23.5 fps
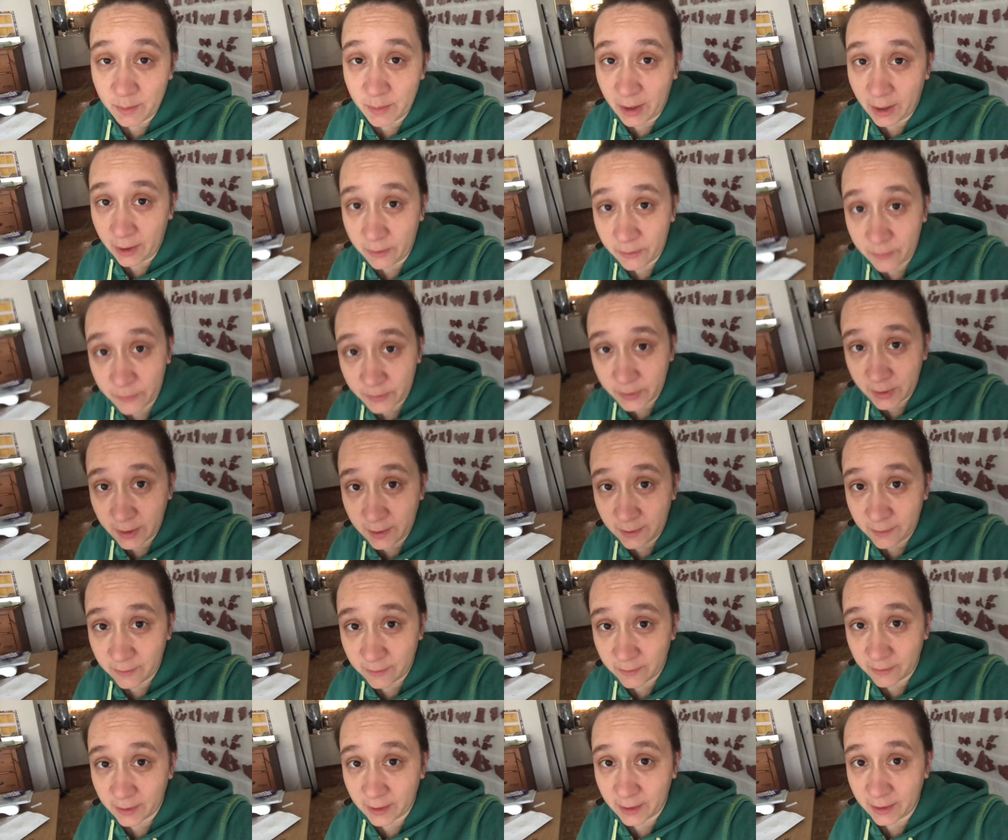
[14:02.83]
out of
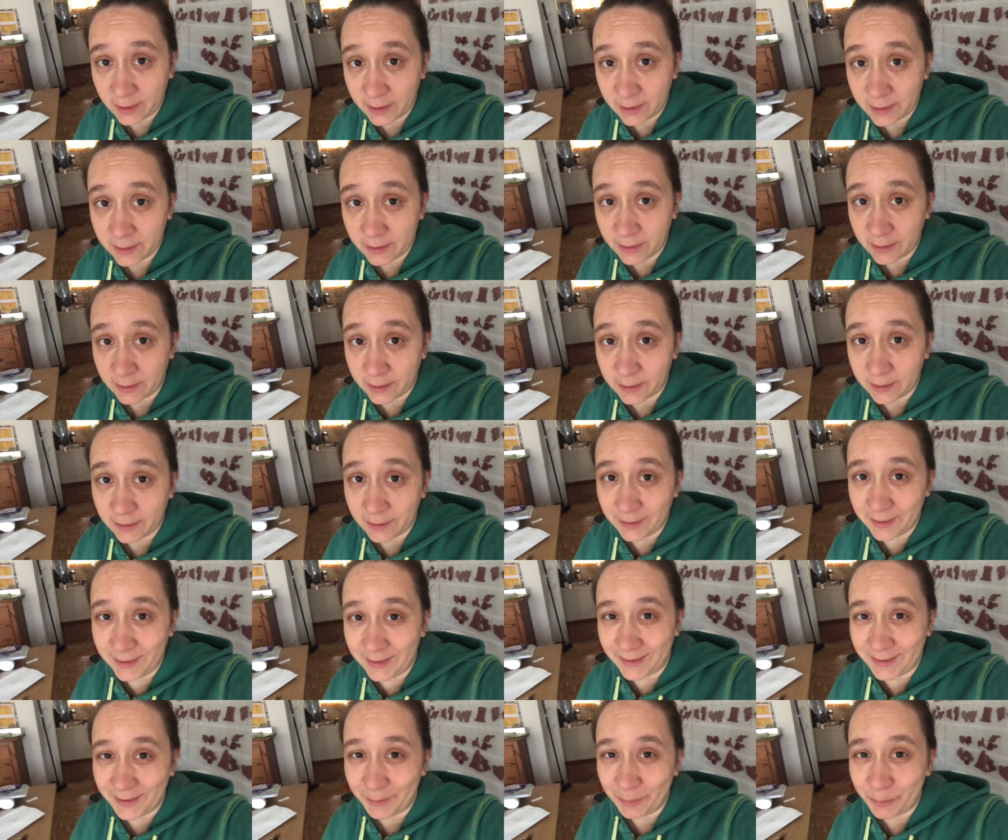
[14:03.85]
things. And
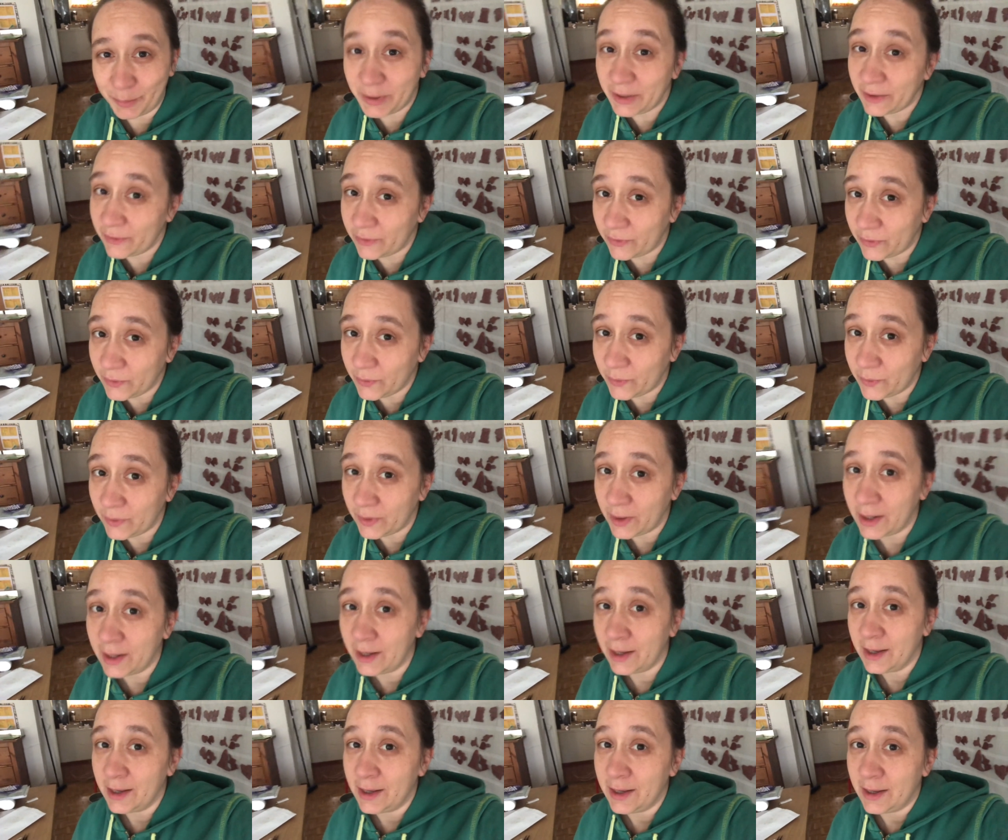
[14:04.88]
but as soon
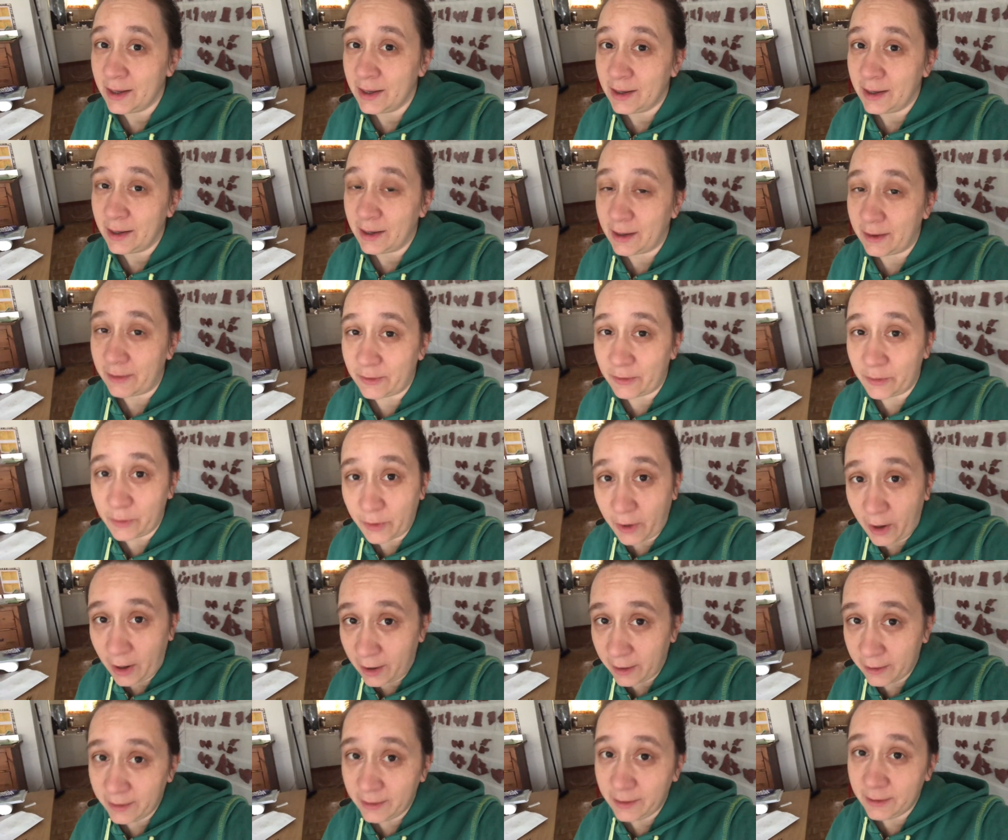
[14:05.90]
as you
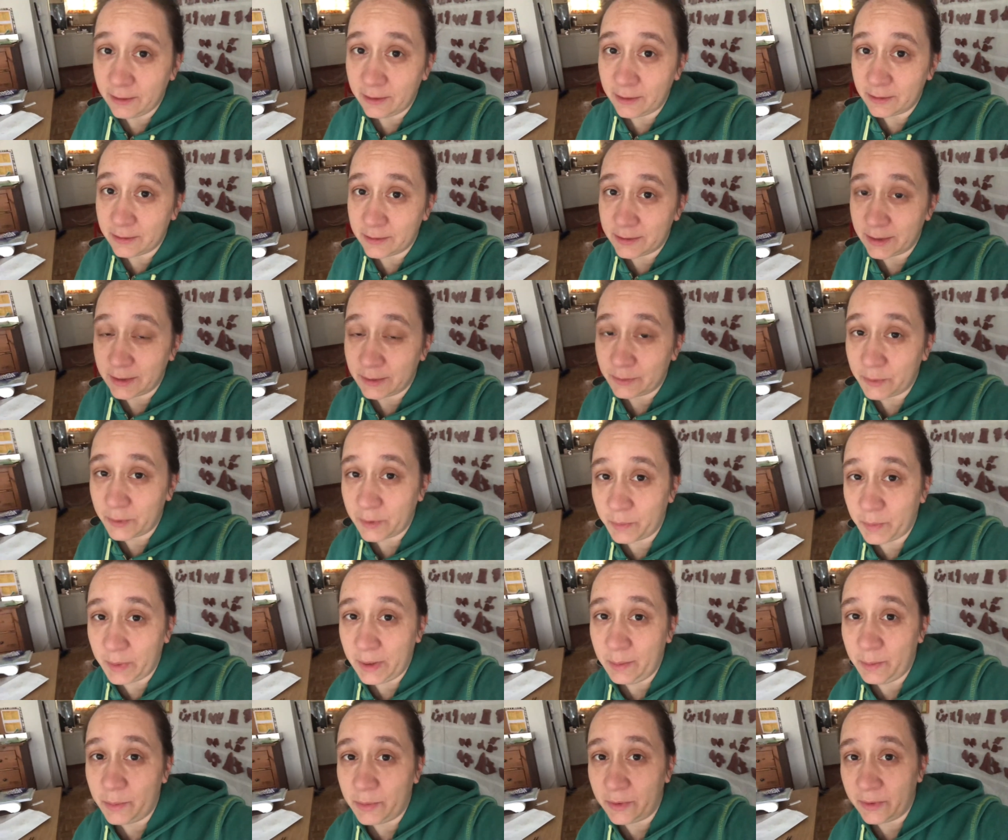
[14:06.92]
are in contact with
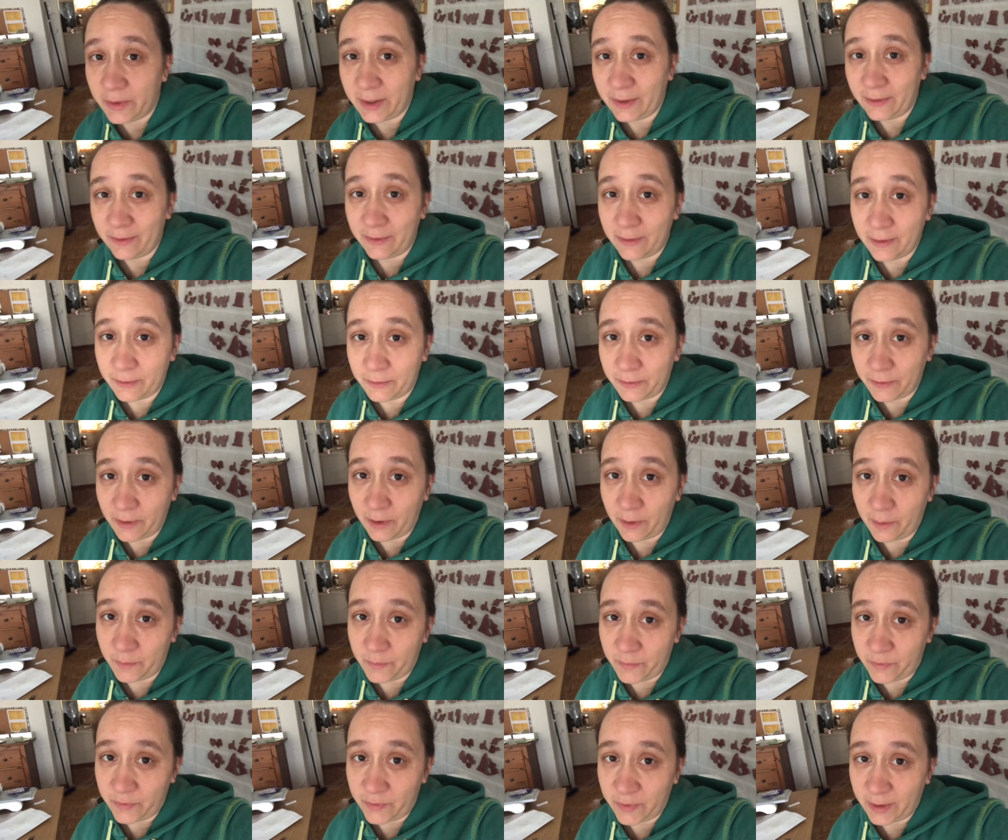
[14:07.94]
people, that stuff
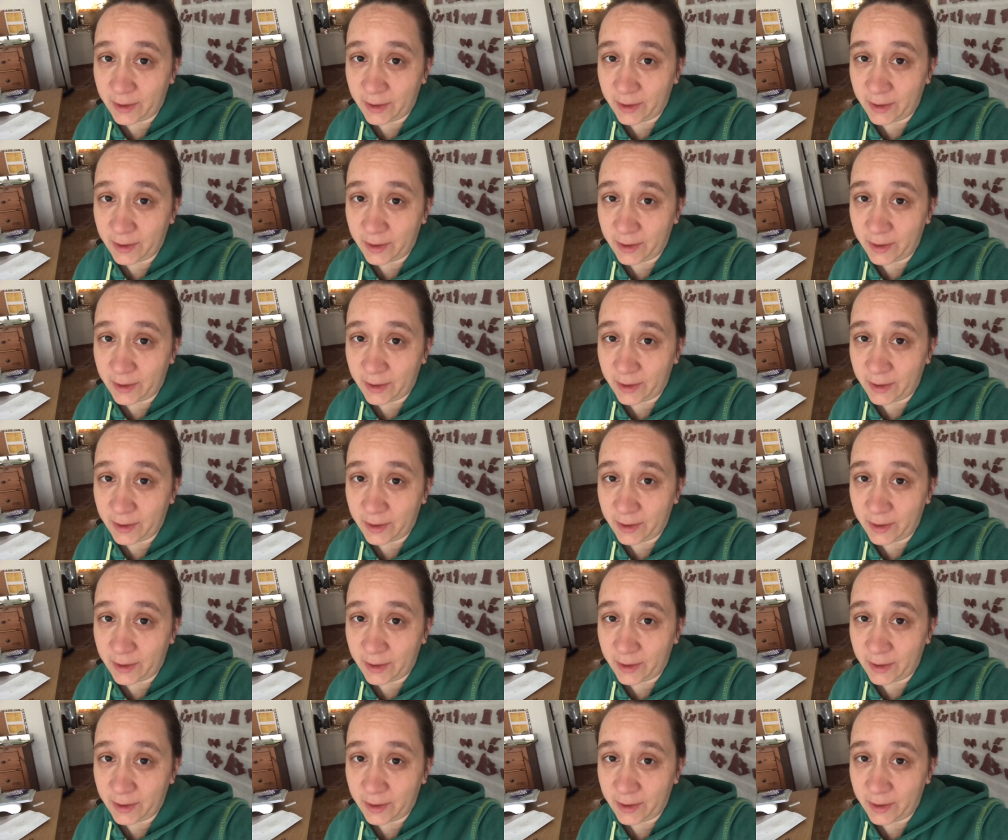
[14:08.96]
comes.